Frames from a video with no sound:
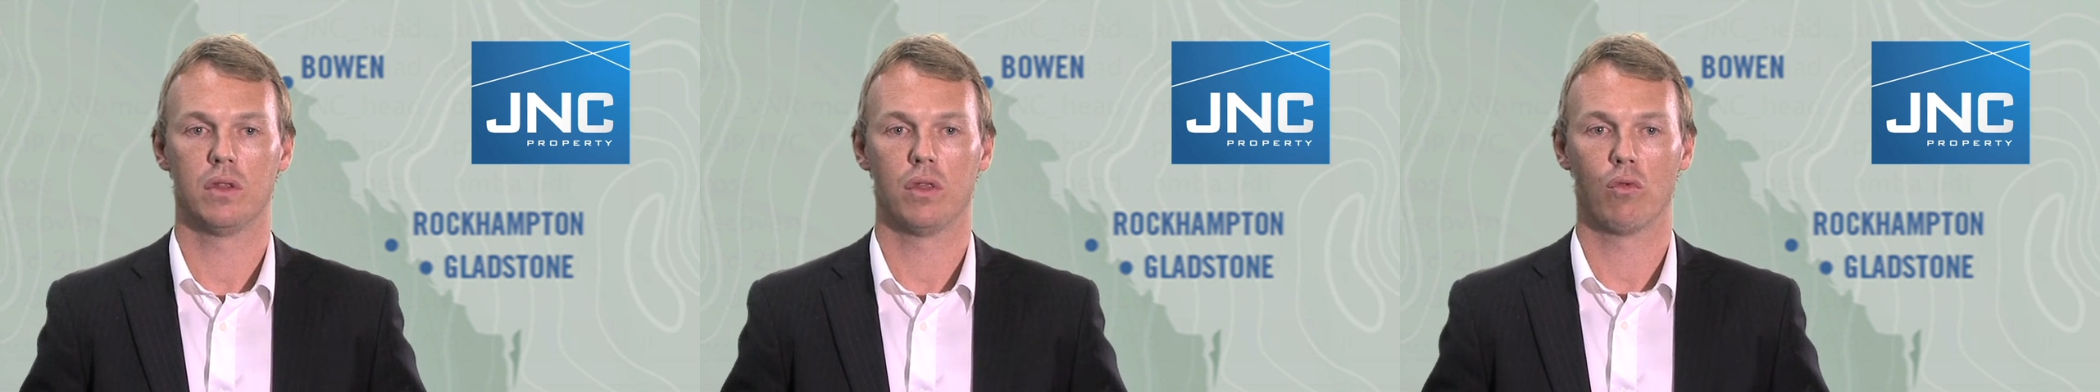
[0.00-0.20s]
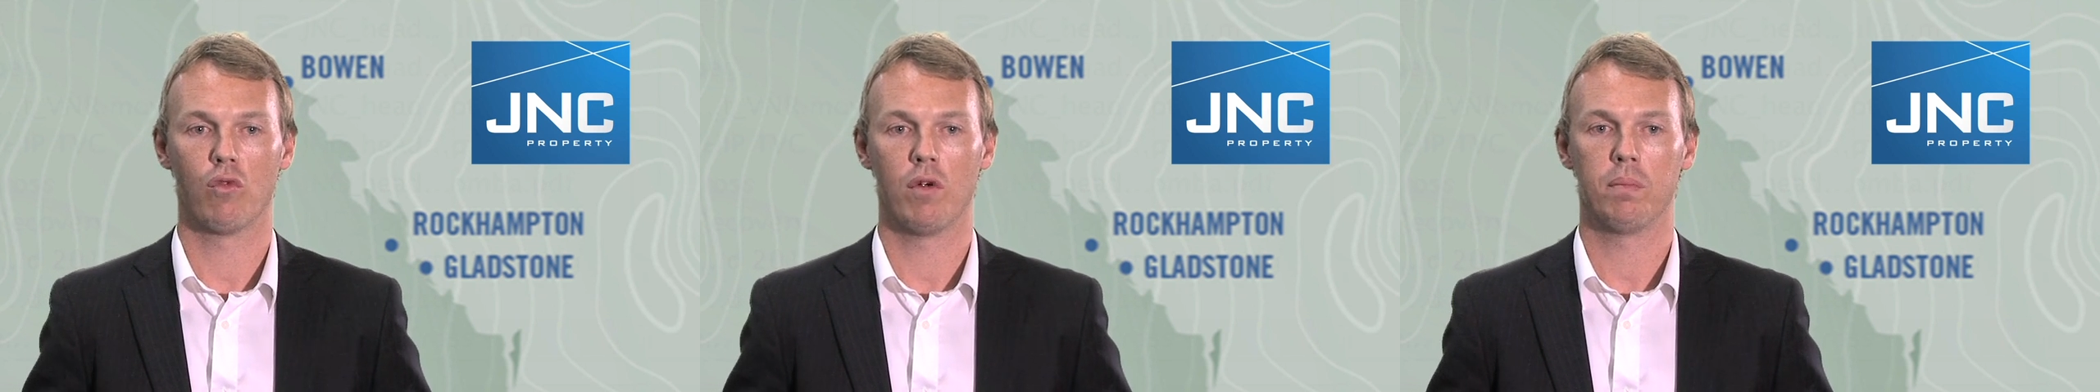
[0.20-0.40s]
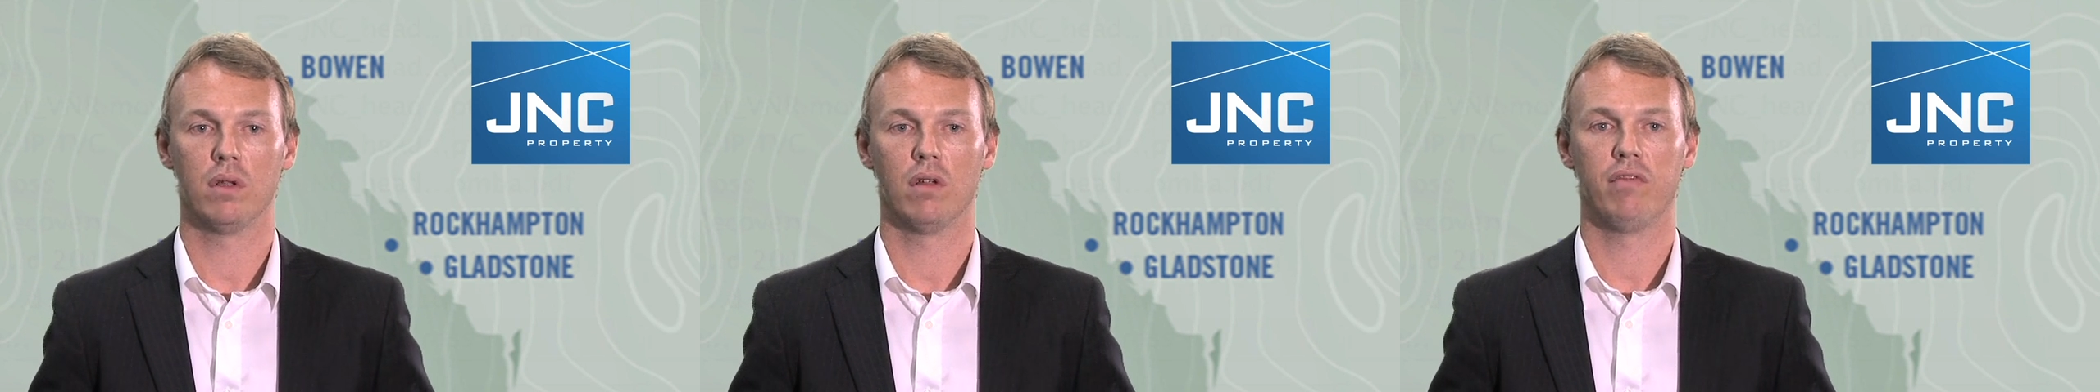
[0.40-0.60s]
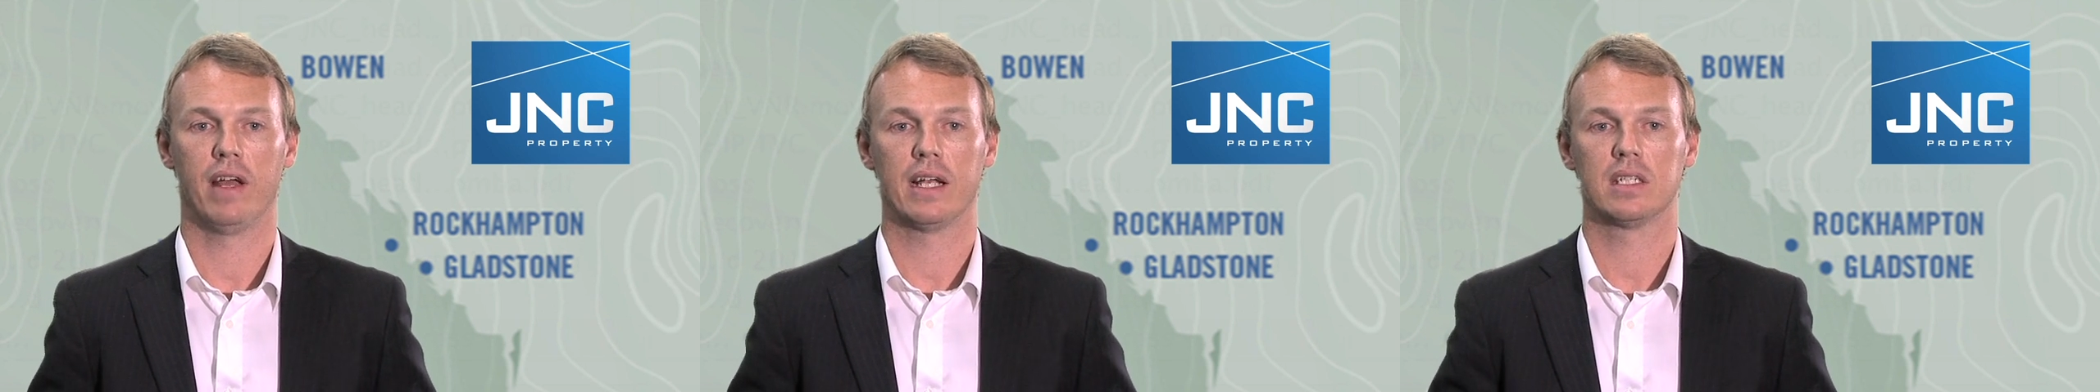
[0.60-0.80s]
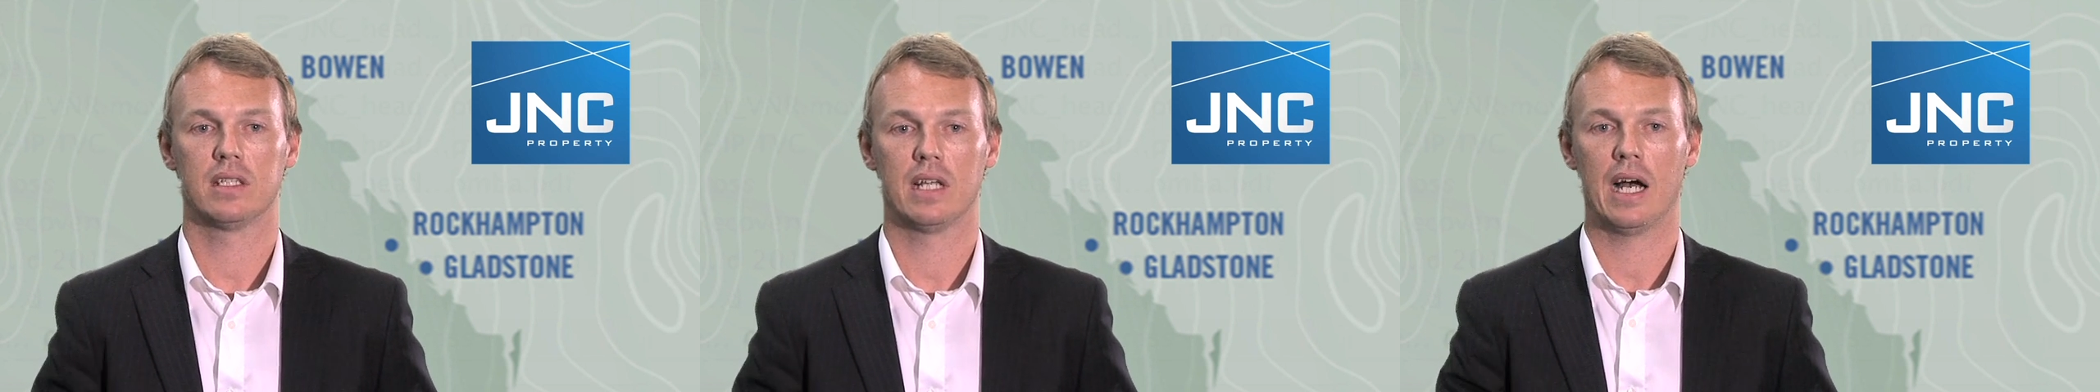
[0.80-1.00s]
the ripple
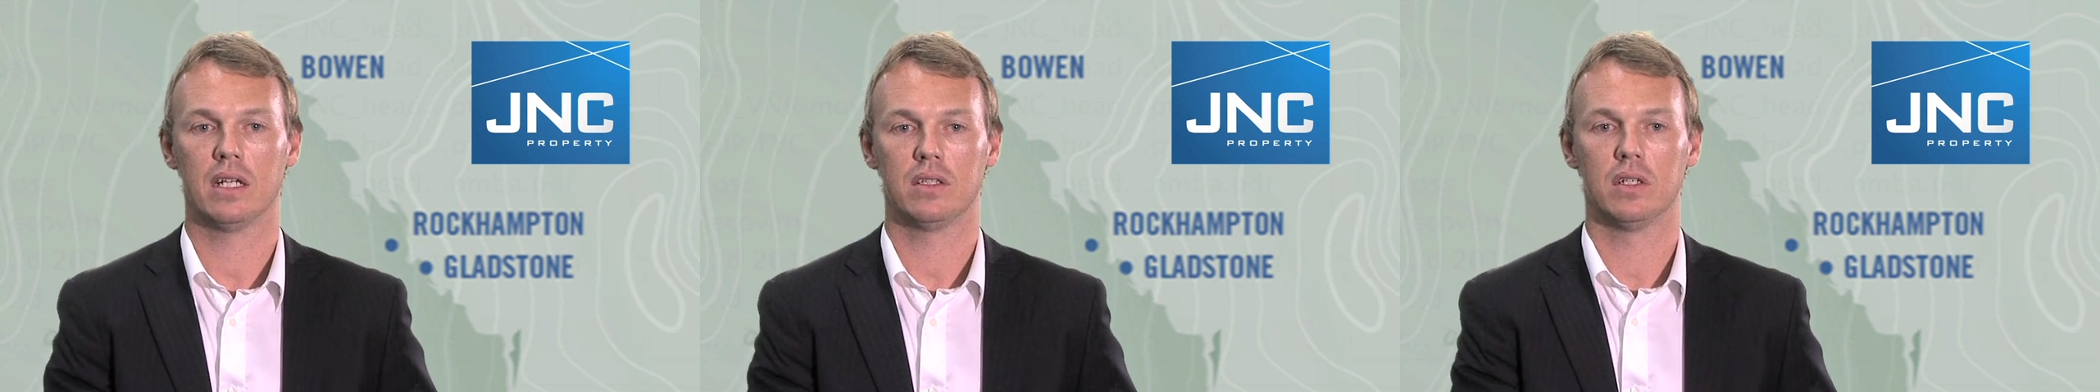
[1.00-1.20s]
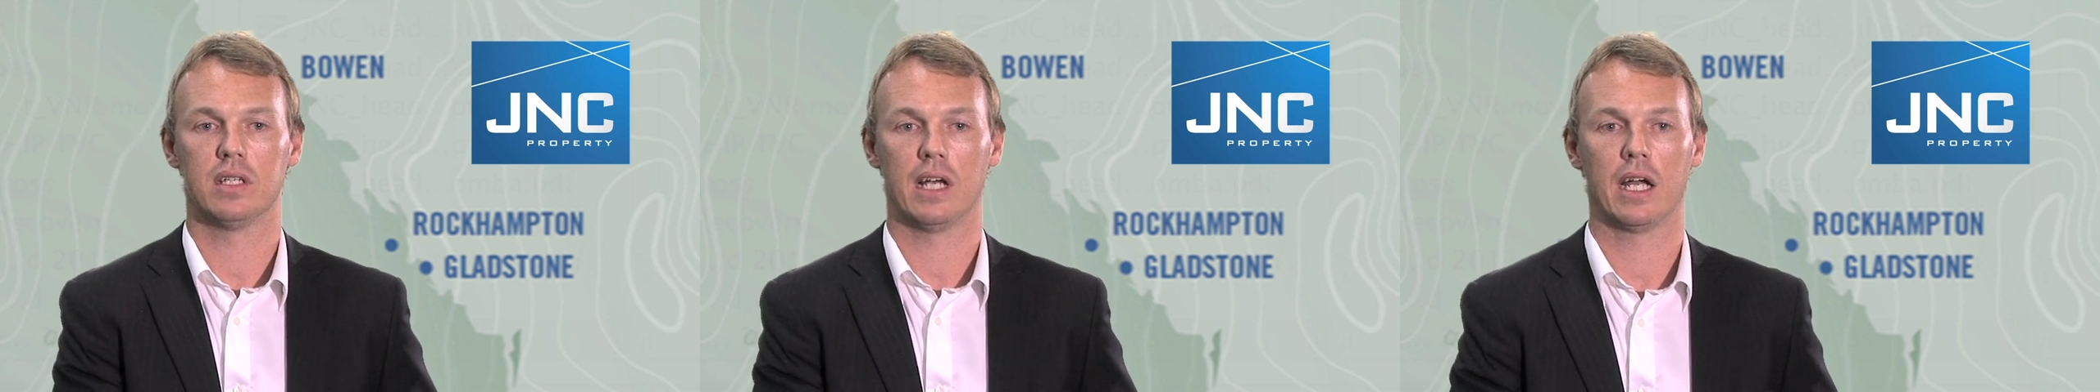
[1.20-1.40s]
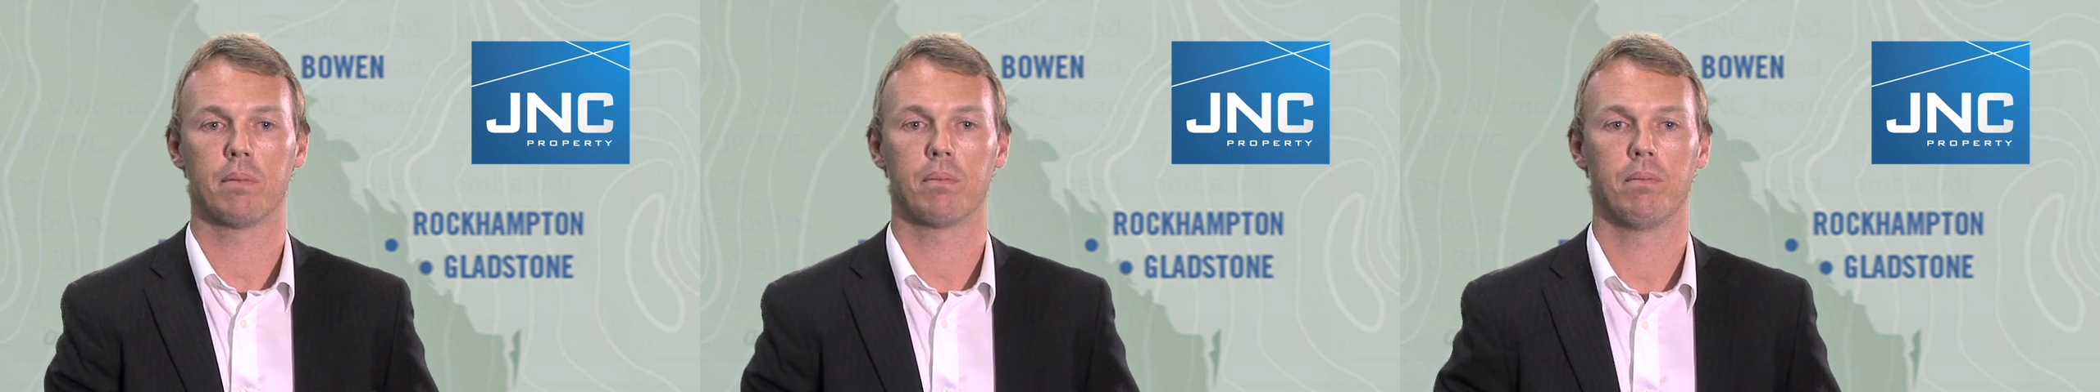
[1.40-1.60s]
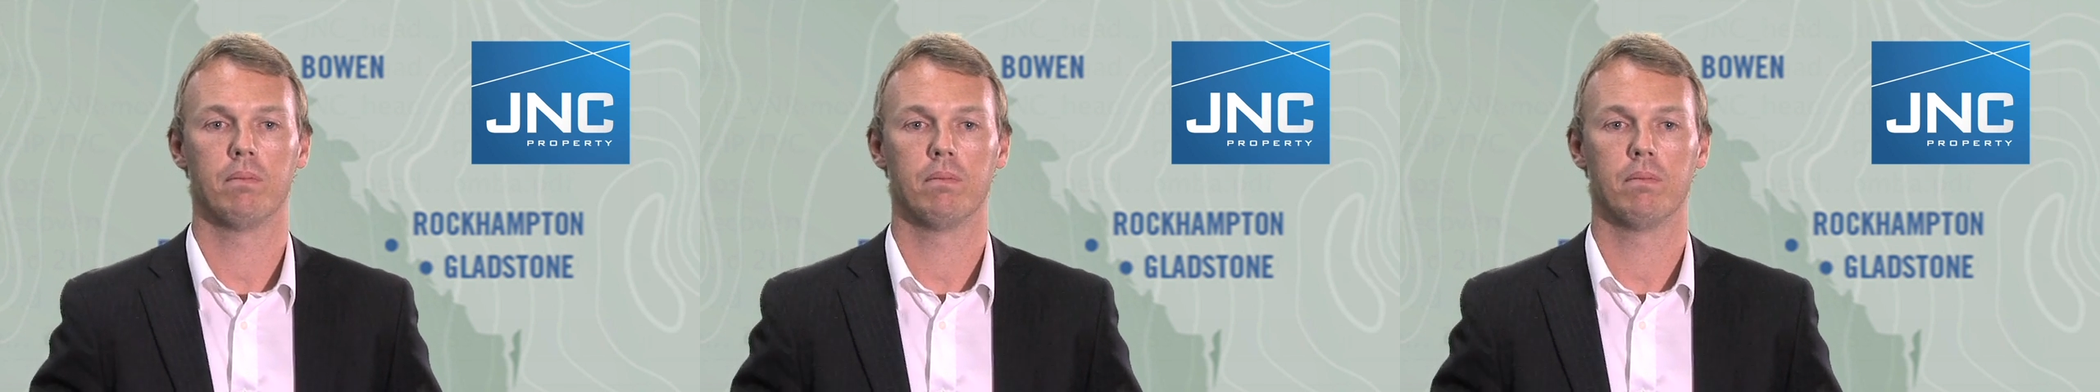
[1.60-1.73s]
effect start to take